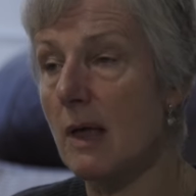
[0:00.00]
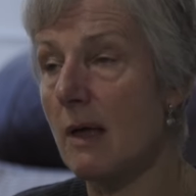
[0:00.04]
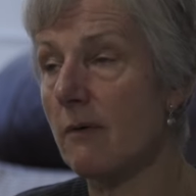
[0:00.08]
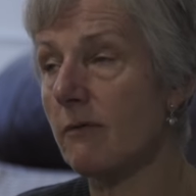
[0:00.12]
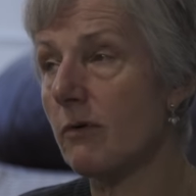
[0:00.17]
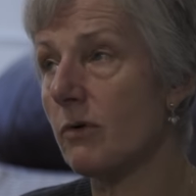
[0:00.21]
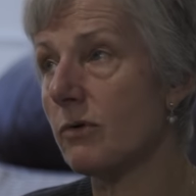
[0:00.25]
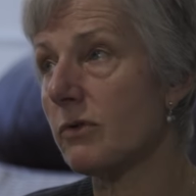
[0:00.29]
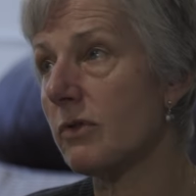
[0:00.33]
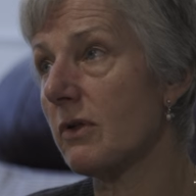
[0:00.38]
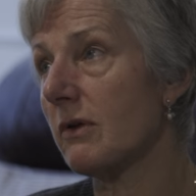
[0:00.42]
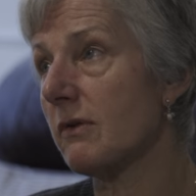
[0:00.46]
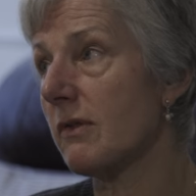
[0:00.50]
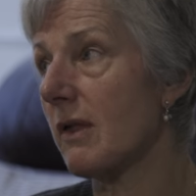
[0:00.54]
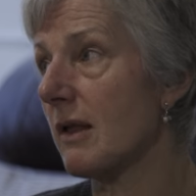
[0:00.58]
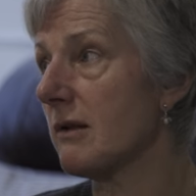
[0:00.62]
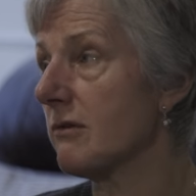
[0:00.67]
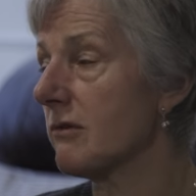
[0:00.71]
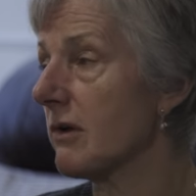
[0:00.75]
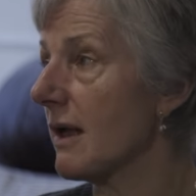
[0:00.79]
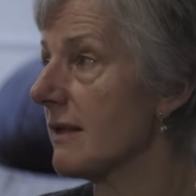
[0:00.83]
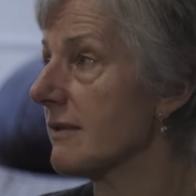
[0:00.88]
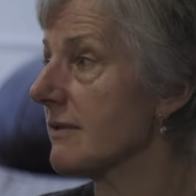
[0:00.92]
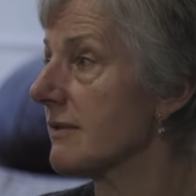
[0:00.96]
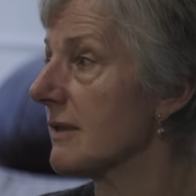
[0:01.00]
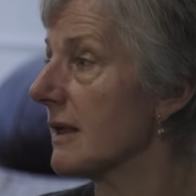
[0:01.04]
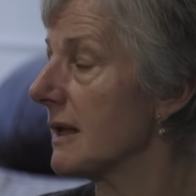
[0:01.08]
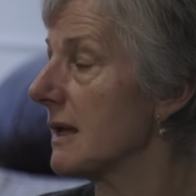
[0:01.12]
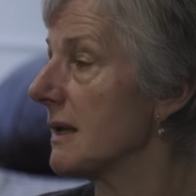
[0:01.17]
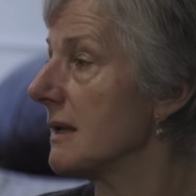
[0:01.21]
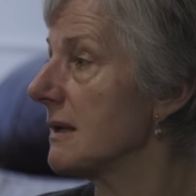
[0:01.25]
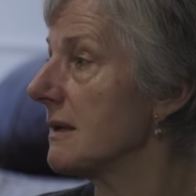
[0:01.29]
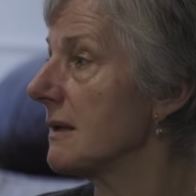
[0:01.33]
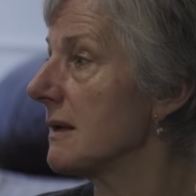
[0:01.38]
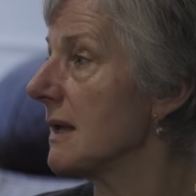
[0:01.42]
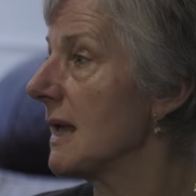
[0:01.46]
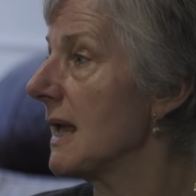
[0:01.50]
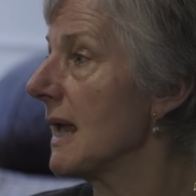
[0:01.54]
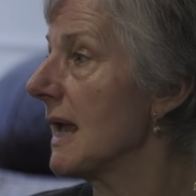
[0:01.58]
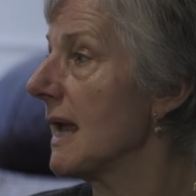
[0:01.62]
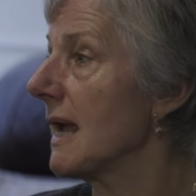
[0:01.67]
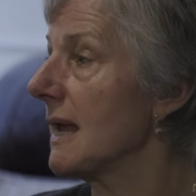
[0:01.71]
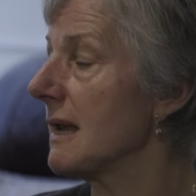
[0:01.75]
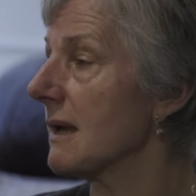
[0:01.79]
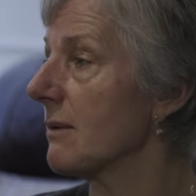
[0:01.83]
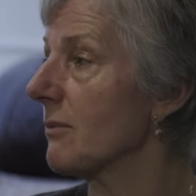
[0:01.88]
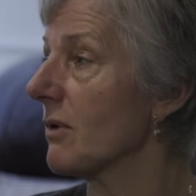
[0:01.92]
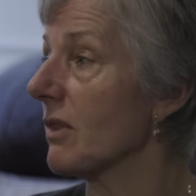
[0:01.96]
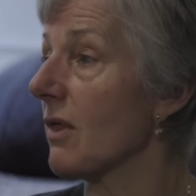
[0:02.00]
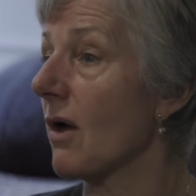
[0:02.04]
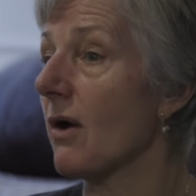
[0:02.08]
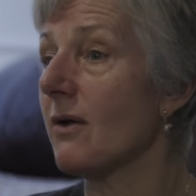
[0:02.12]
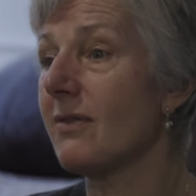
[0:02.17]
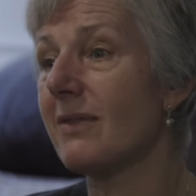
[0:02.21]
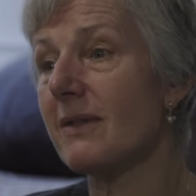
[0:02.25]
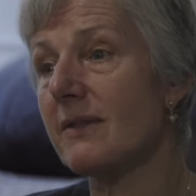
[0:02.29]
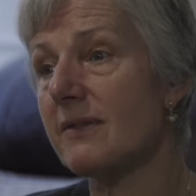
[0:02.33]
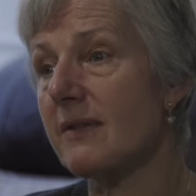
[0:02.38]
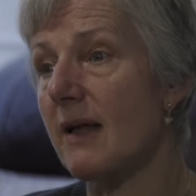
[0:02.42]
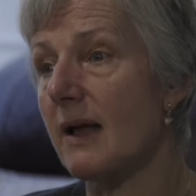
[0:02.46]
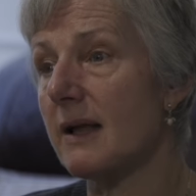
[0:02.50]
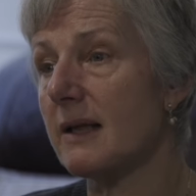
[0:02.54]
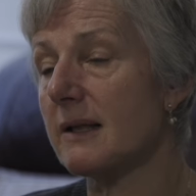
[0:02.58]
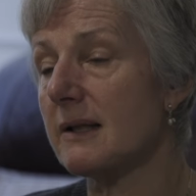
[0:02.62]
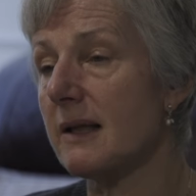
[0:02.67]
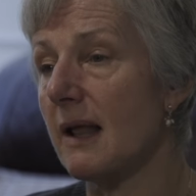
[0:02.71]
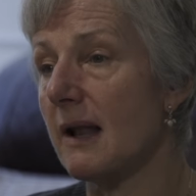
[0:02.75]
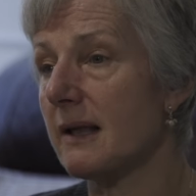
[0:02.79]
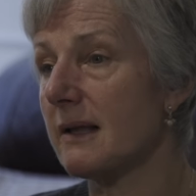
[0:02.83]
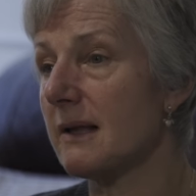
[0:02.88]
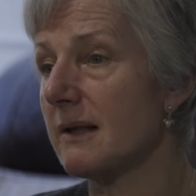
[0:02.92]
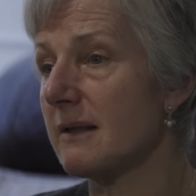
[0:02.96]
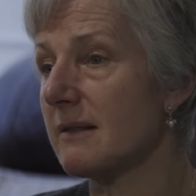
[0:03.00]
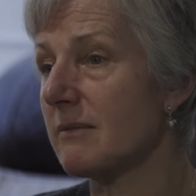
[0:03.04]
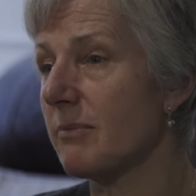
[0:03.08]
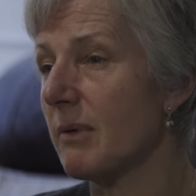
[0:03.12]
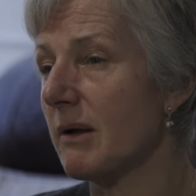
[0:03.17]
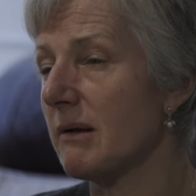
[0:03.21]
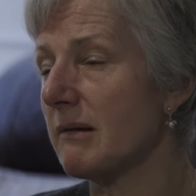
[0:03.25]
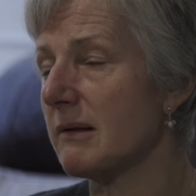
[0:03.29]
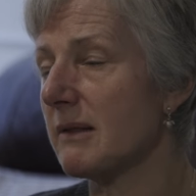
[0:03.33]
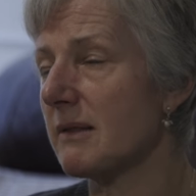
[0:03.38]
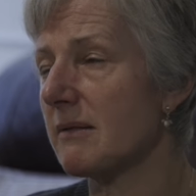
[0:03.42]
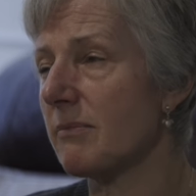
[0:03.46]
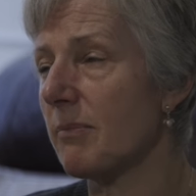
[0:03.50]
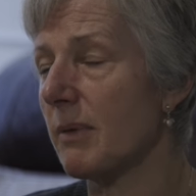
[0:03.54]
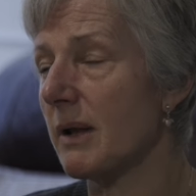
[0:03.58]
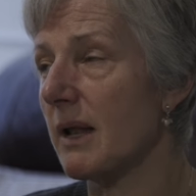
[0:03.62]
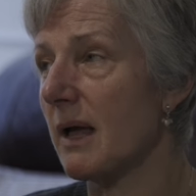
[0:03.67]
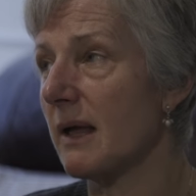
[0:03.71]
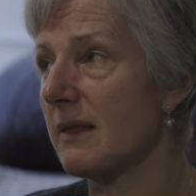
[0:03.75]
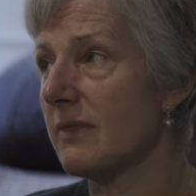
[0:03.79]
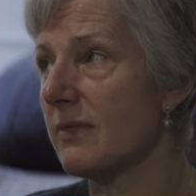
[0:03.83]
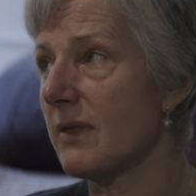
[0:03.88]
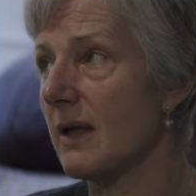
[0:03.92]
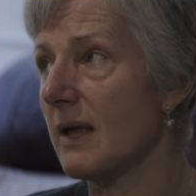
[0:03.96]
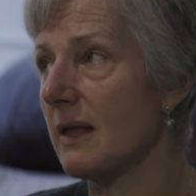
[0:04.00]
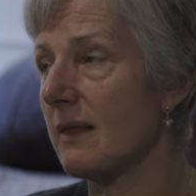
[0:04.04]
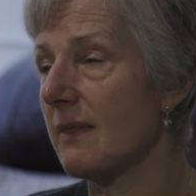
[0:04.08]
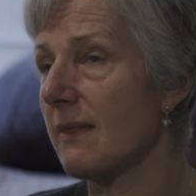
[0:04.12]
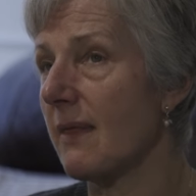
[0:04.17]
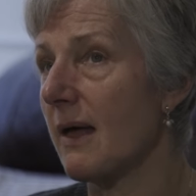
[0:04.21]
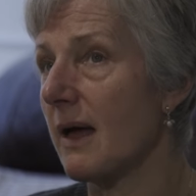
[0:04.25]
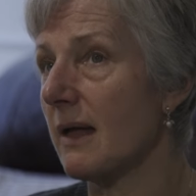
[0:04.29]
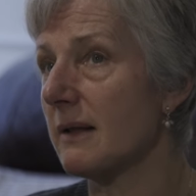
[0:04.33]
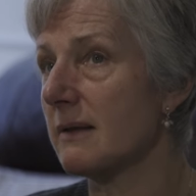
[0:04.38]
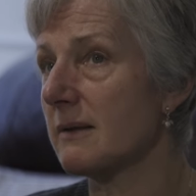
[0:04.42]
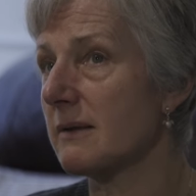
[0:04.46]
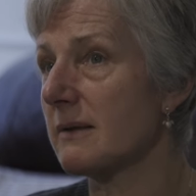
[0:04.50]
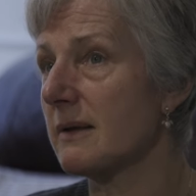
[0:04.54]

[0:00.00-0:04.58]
Of course, there's interest in healing without the psychedelic experience, but I think that